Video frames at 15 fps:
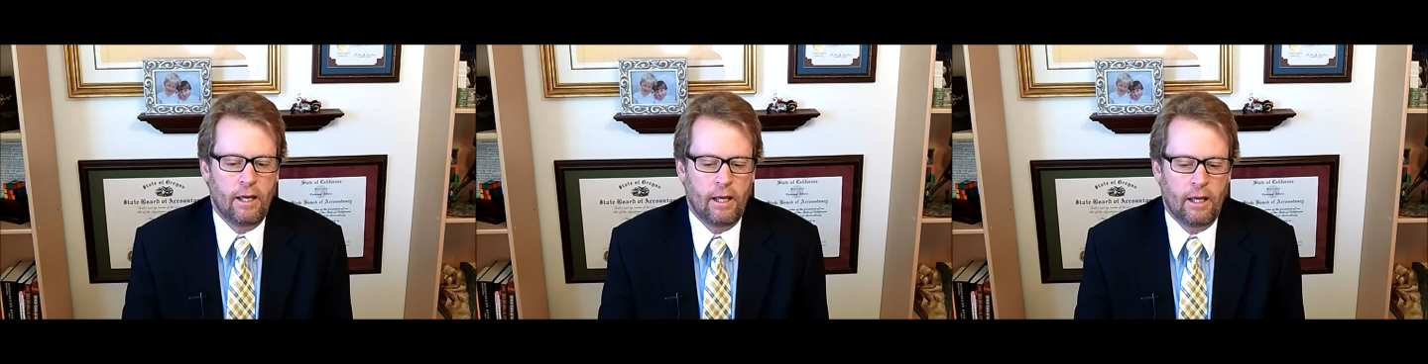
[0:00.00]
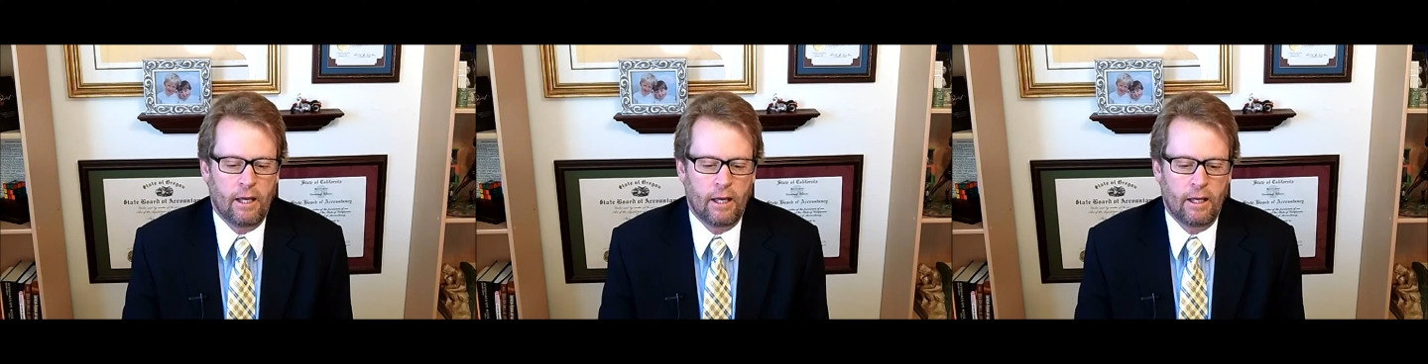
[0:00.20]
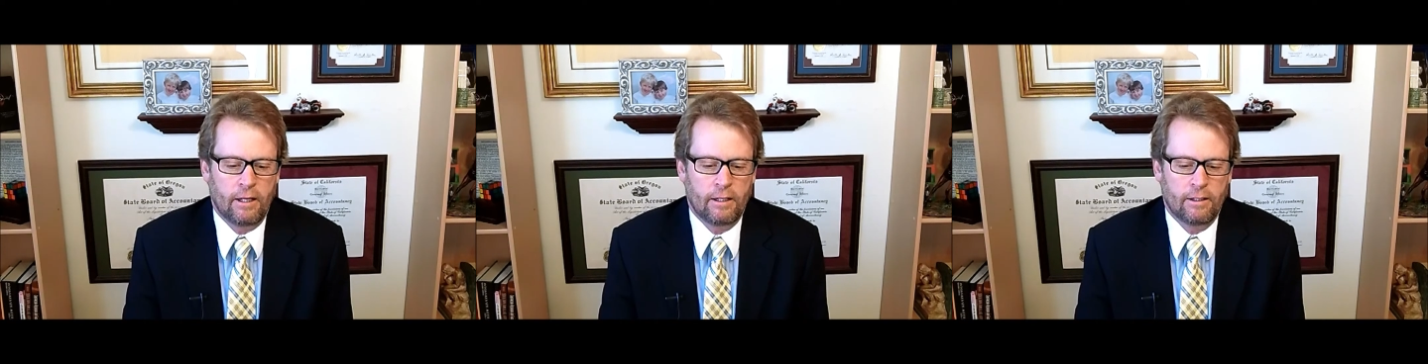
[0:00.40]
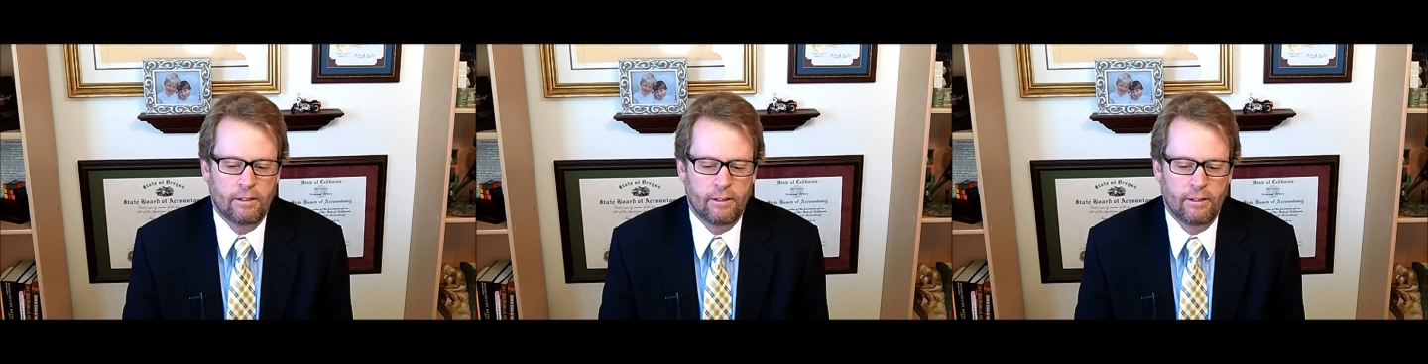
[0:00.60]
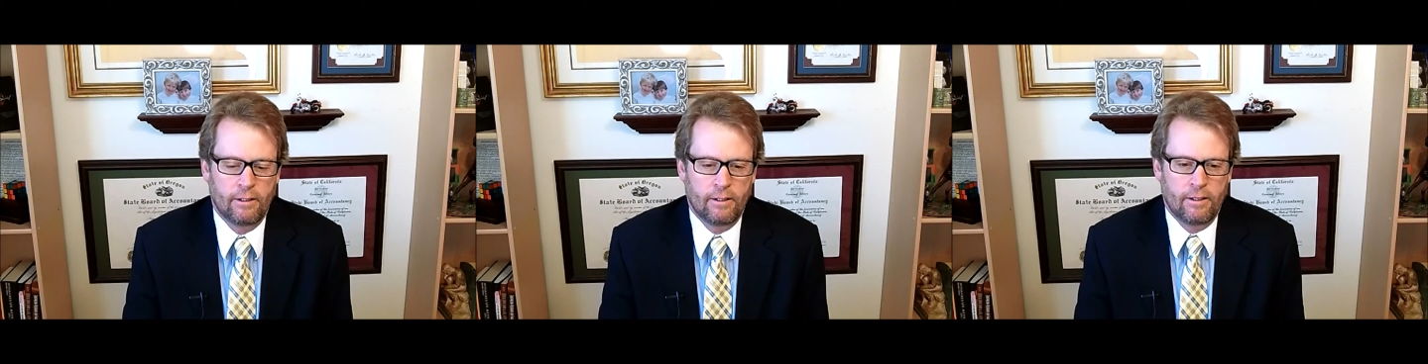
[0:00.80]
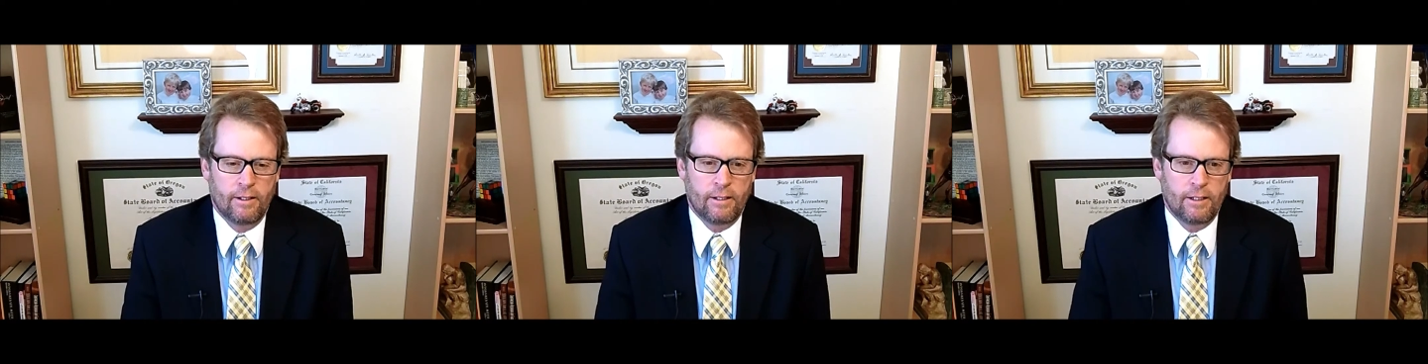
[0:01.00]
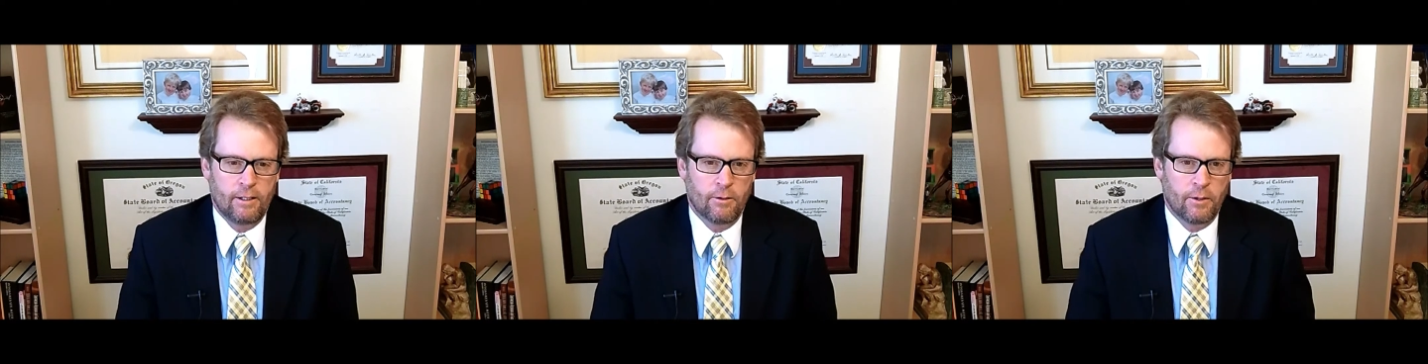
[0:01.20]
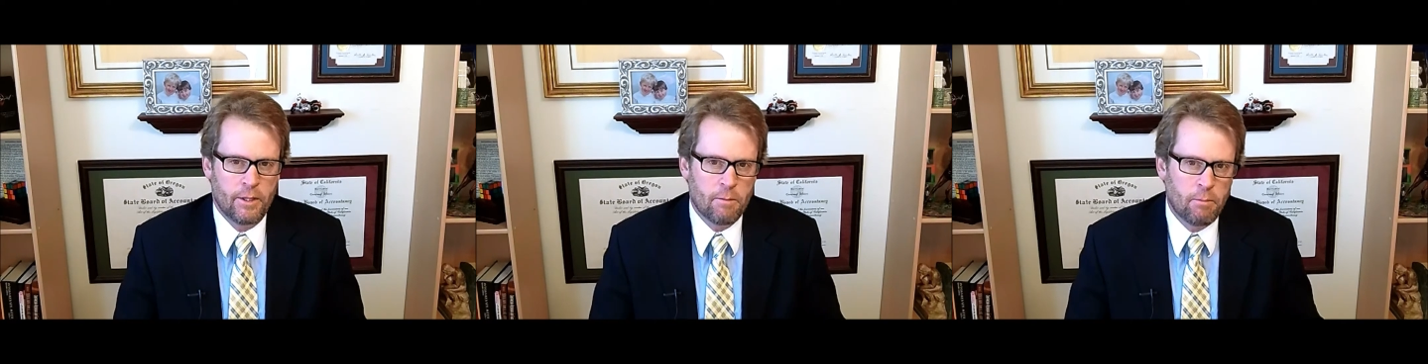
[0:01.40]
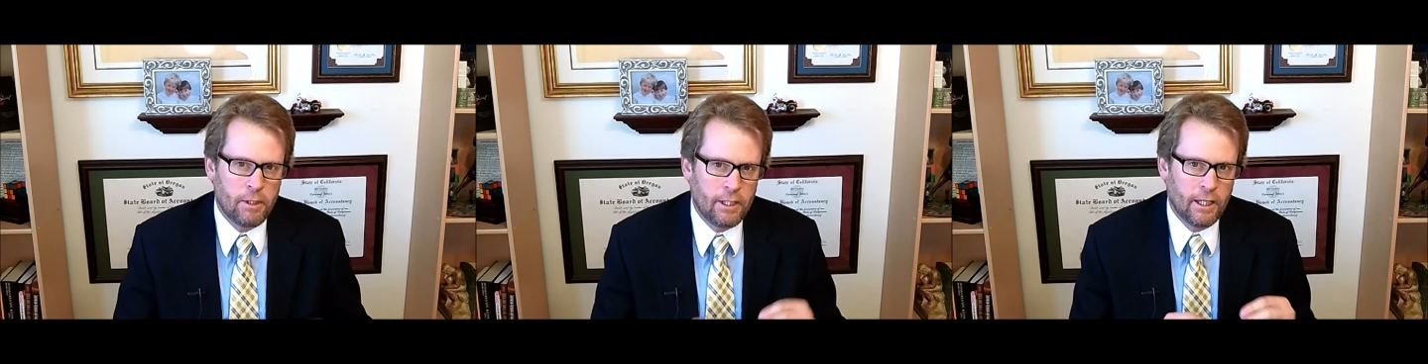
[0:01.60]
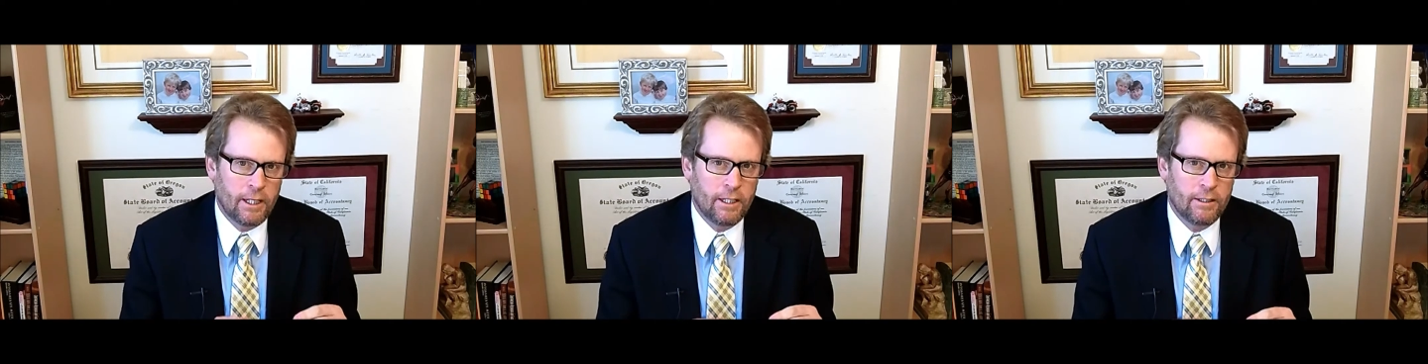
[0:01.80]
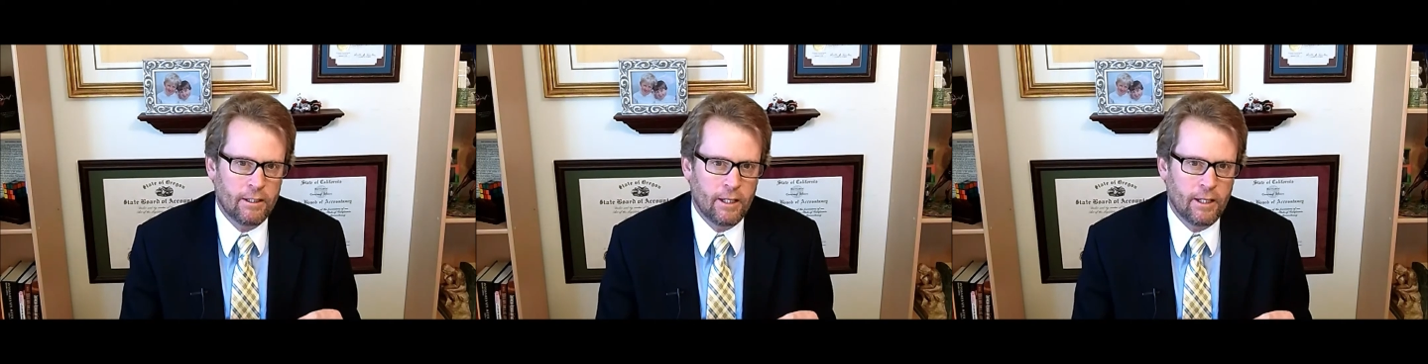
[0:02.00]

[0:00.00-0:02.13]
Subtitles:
And, you know, in the beginning,